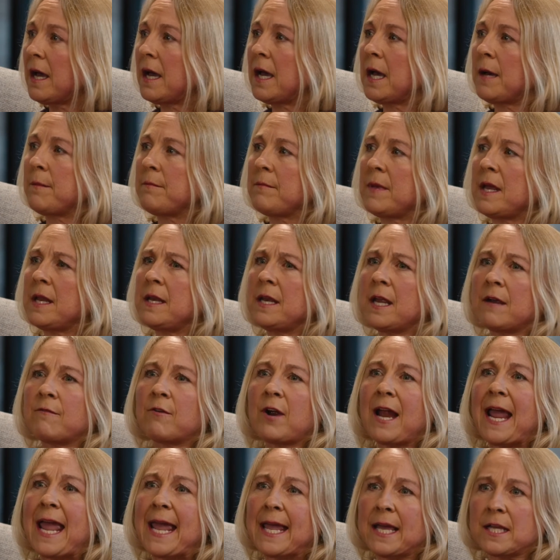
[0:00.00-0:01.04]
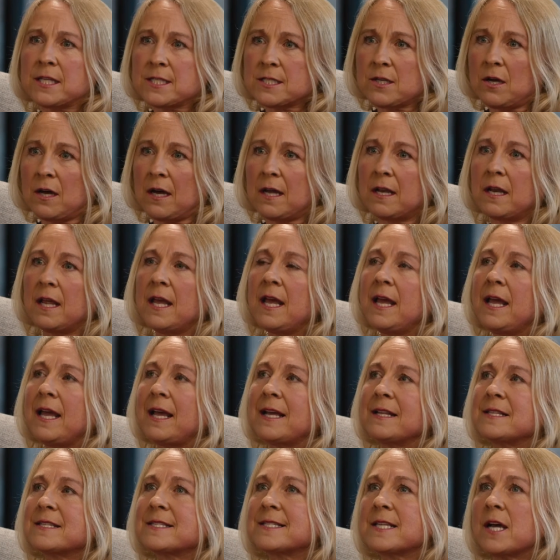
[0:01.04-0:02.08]
and never hands-on.
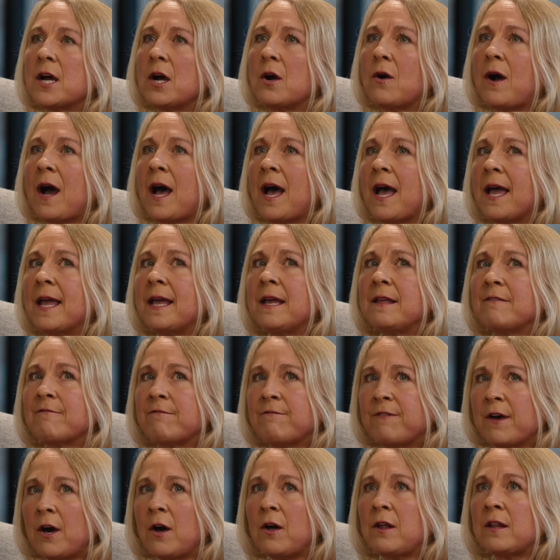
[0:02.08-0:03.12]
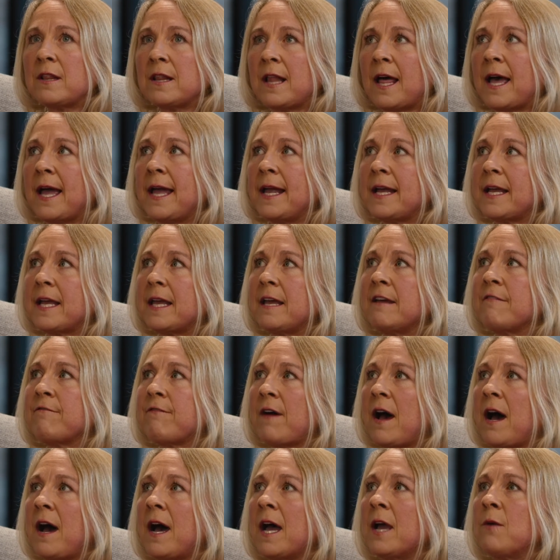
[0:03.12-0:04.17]
And so I felt like
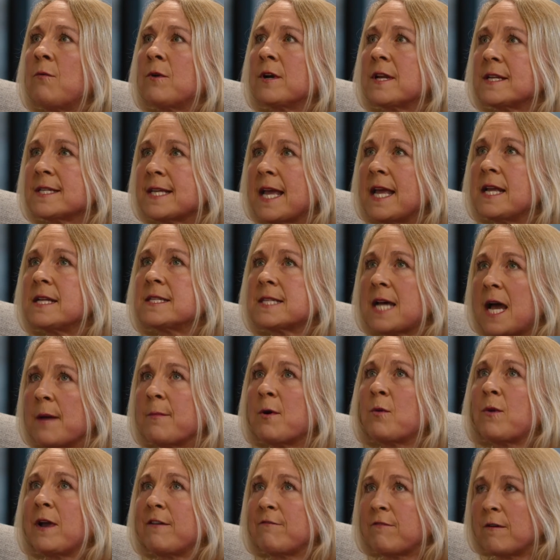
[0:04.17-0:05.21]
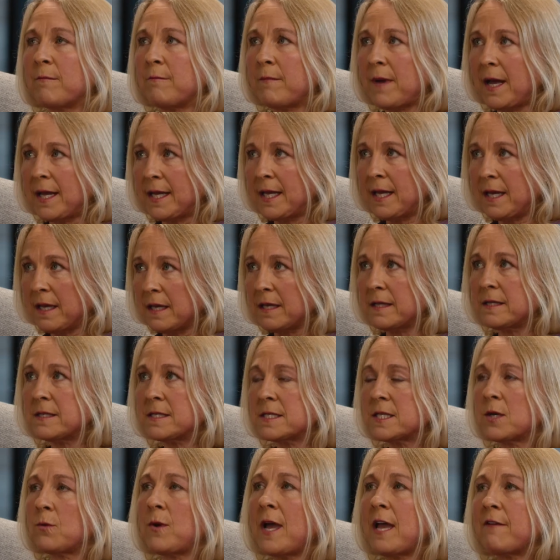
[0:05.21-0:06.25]
if I were to take time away from my
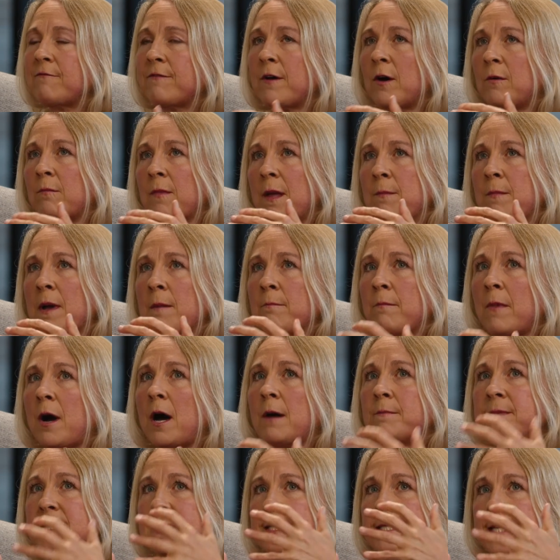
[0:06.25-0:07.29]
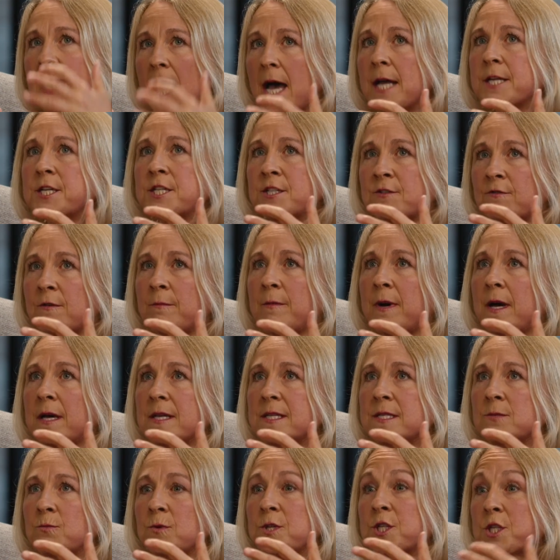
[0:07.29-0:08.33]
kids, the way I felt like my mom detached from
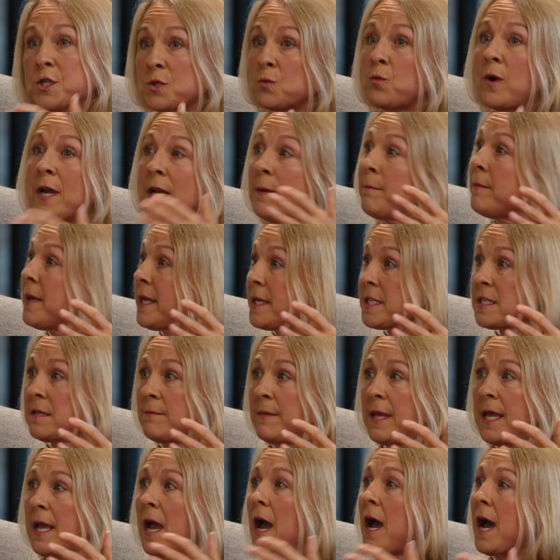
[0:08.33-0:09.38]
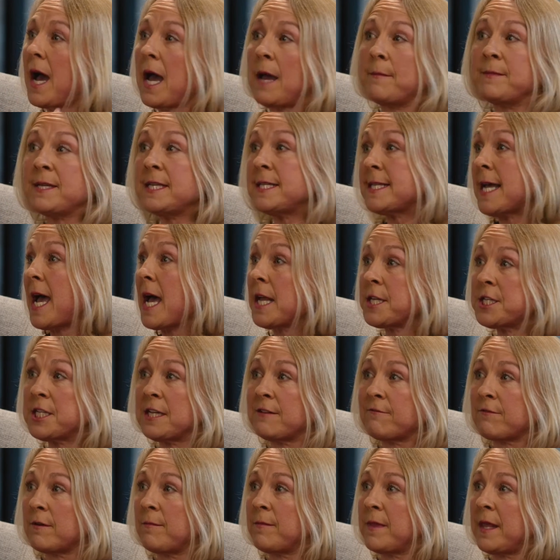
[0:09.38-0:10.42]
us, which is what it meant to me, I'm
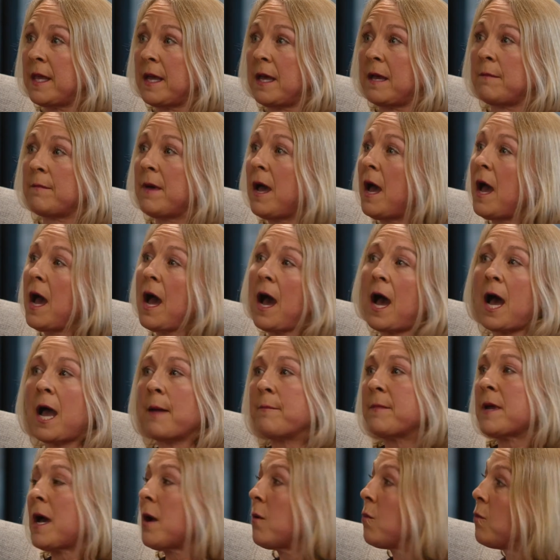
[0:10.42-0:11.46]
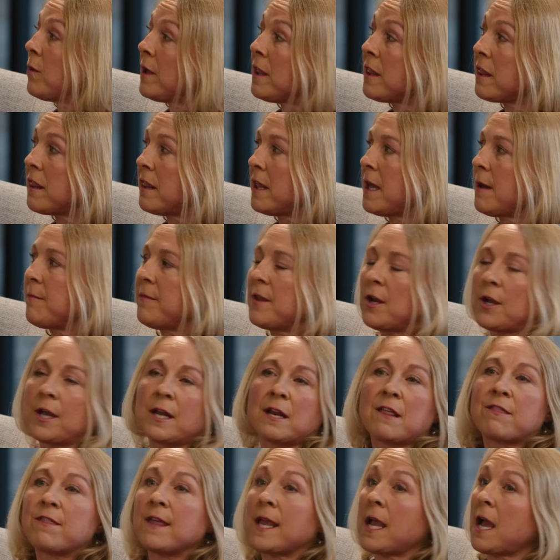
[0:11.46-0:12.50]
detaching from them, I'm not with them, they're
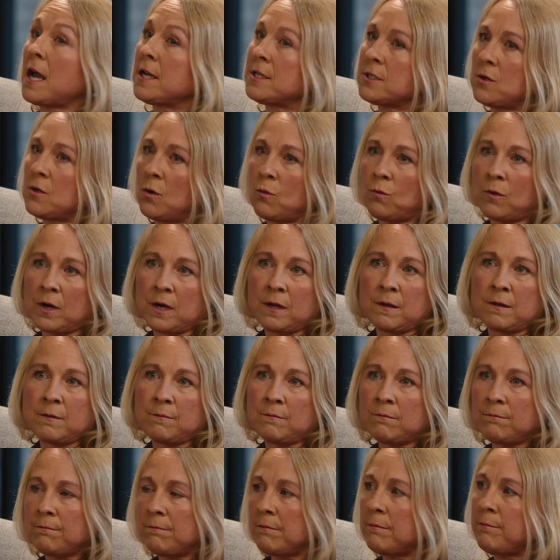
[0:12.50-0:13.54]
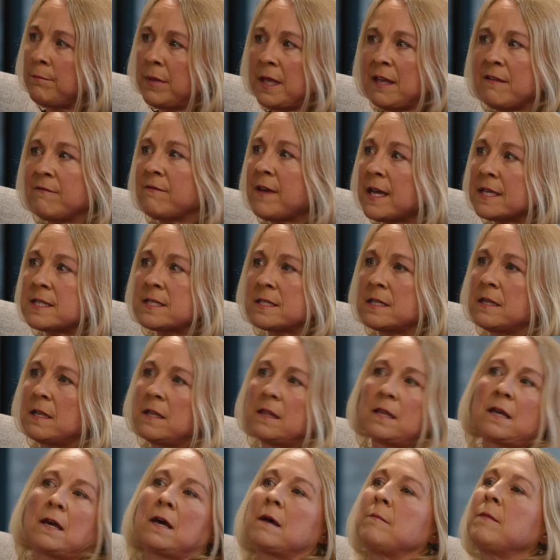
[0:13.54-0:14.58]
gonna think I don't wanna be invested
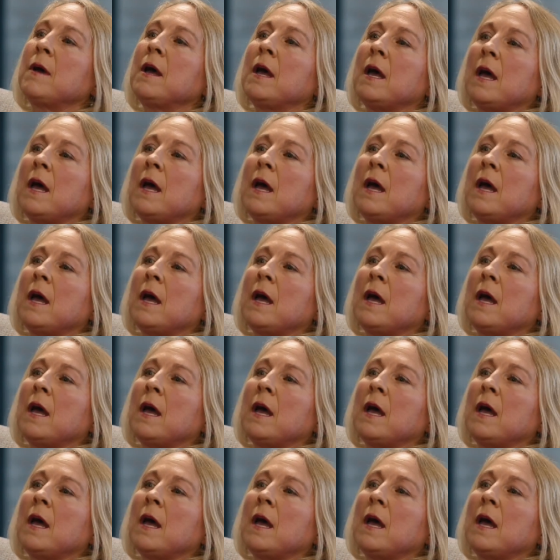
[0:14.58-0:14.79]
in them.